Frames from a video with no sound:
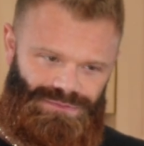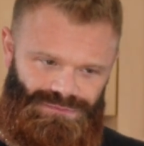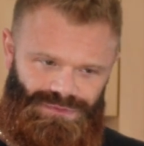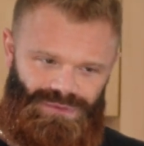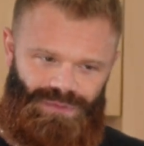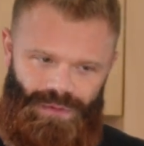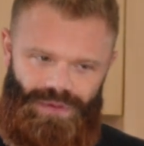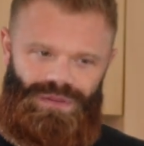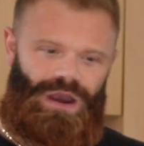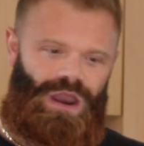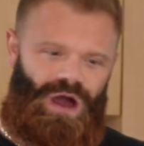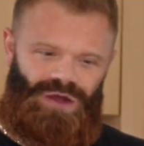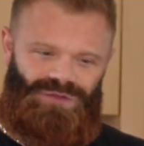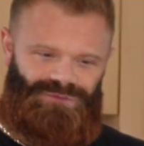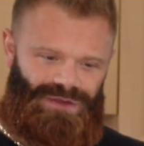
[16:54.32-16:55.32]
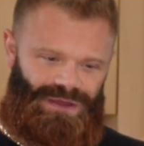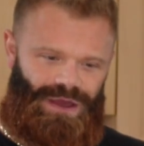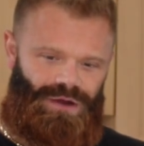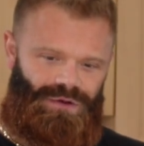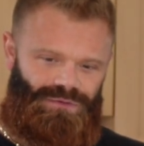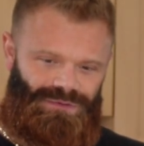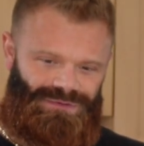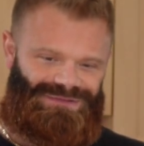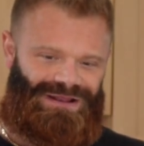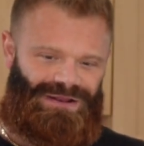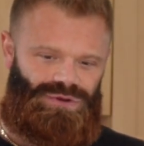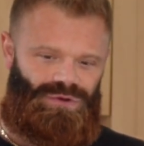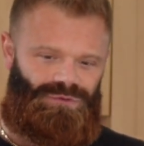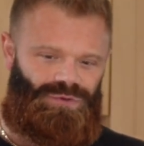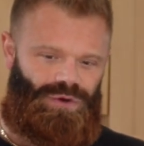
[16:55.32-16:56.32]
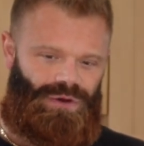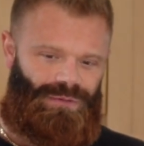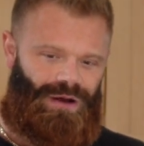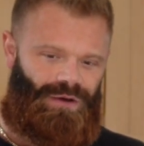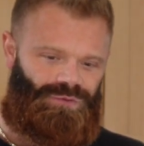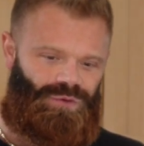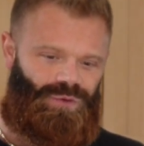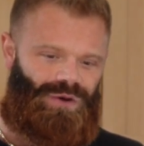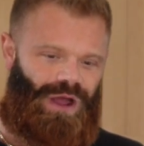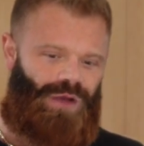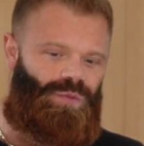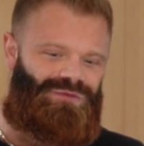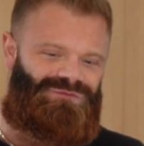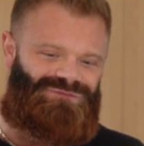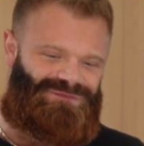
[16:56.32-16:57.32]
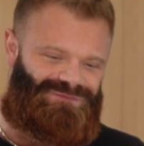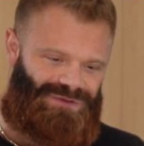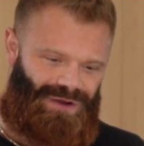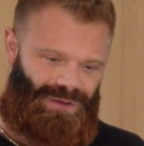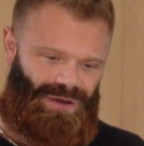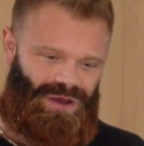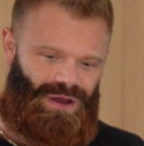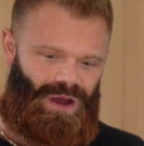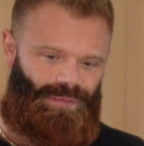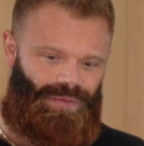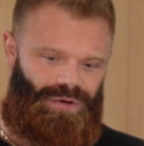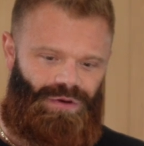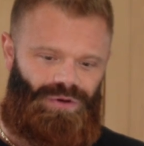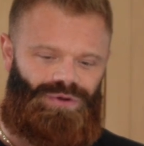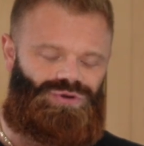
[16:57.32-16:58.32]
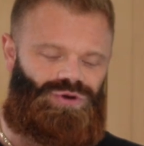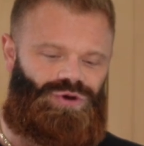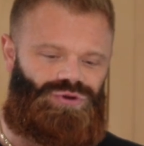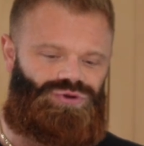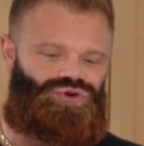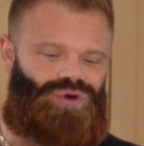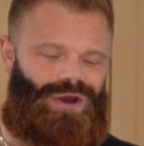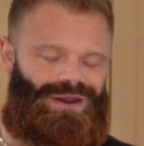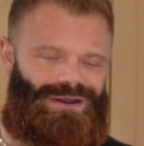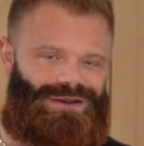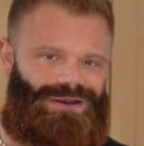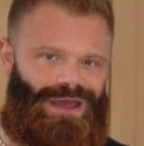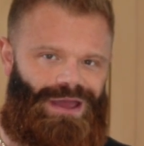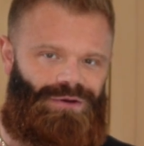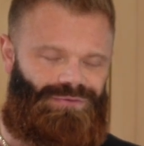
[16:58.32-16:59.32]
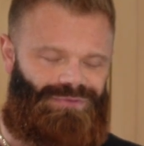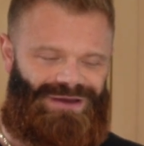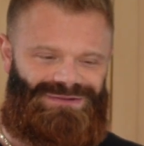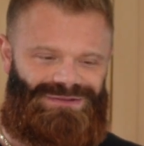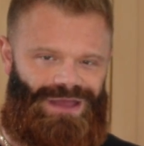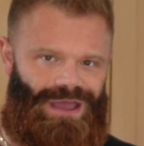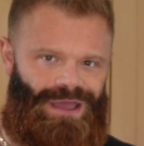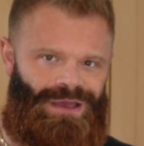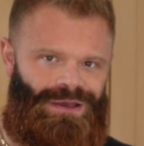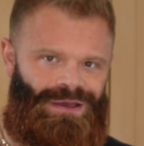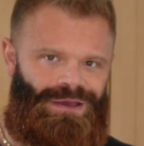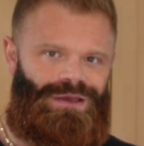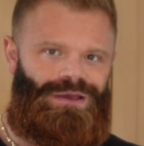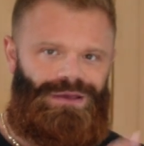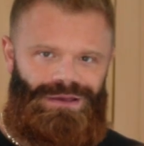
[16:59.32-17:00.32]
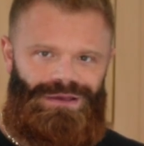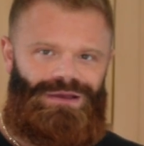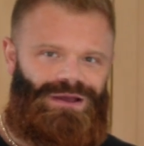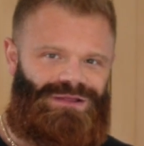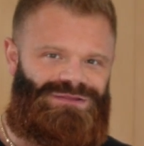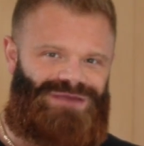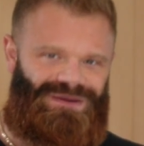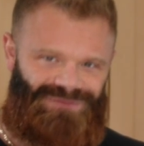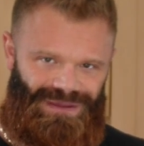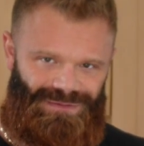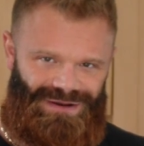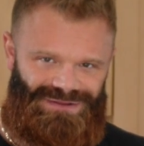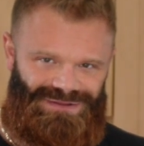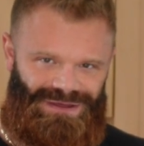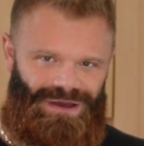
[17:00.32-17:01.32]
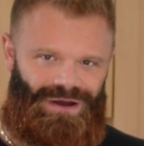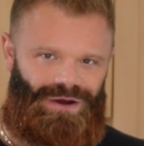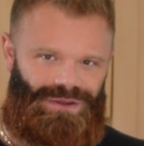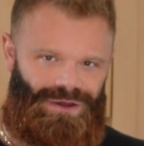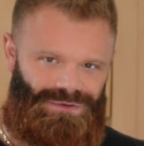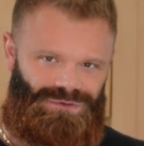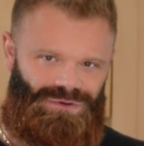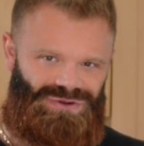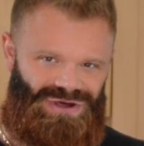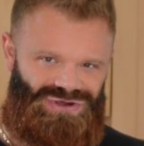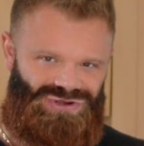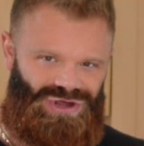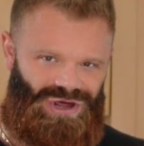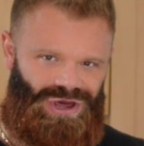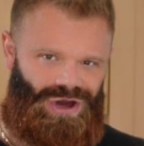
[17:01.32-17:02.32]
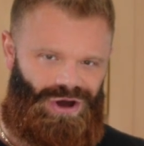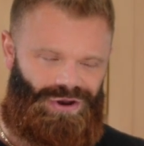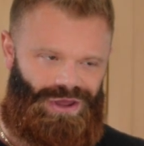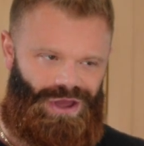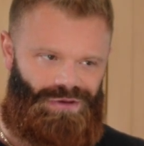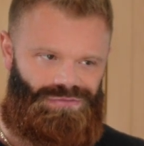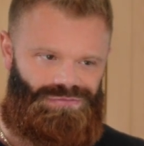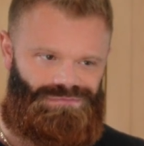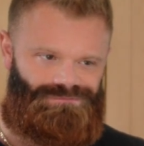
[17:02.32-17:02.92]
Just remember in the last video, I was telling you I was doing like 150 gram of carb on a training day, on a rest day, and 70 minutes of cardio, 2 sessions of cardio.